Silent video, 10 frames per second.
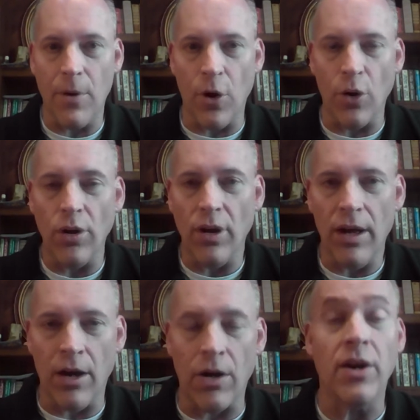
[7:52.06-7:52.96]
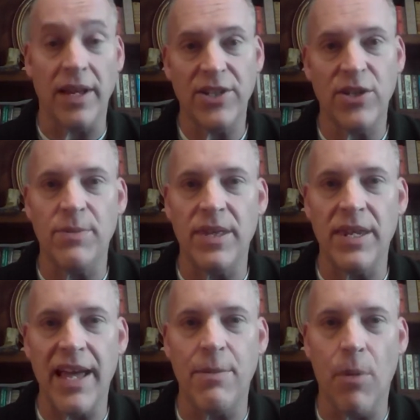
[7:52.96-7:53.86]
Earl, the
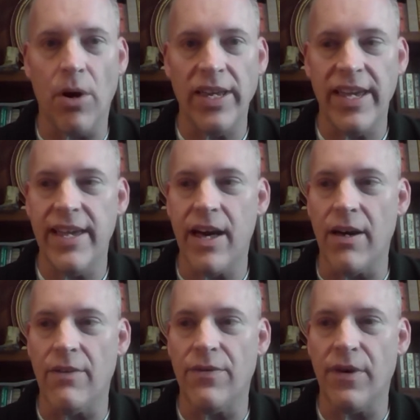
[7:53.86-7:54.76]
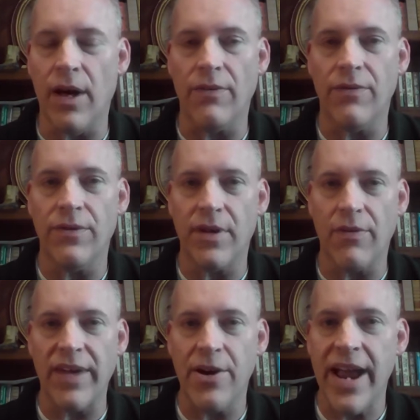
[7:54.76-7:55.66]
9th Marquis
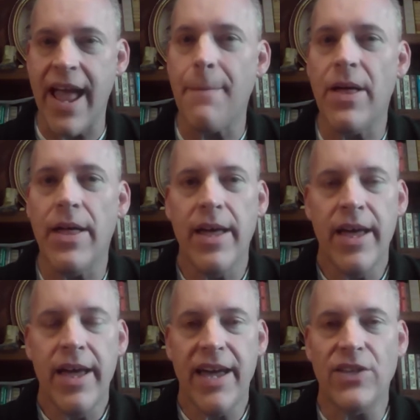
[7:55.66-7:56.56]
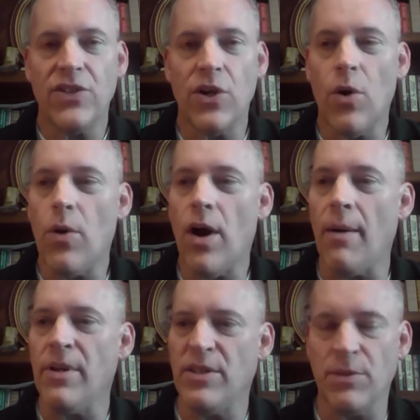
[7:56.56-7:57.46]
of Caterham. And
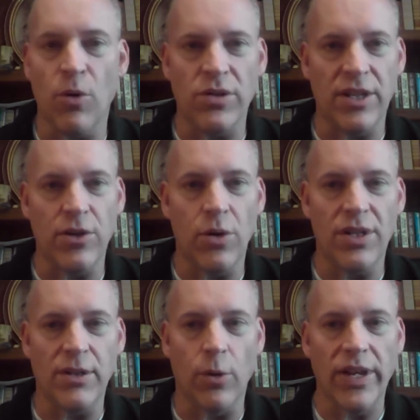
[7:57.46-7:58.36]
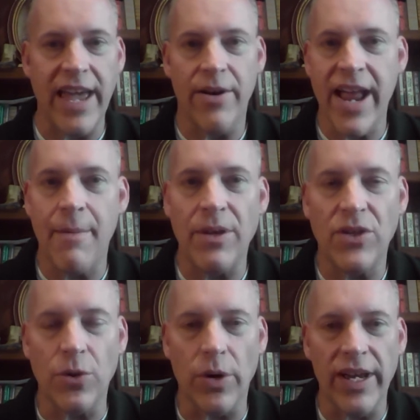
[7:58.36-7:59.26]
so he's just mostly known as Lord Caterham in the
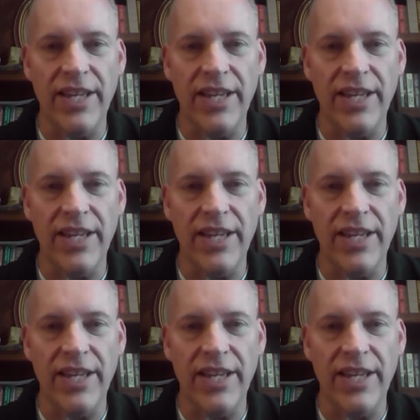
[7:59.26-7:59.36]
story.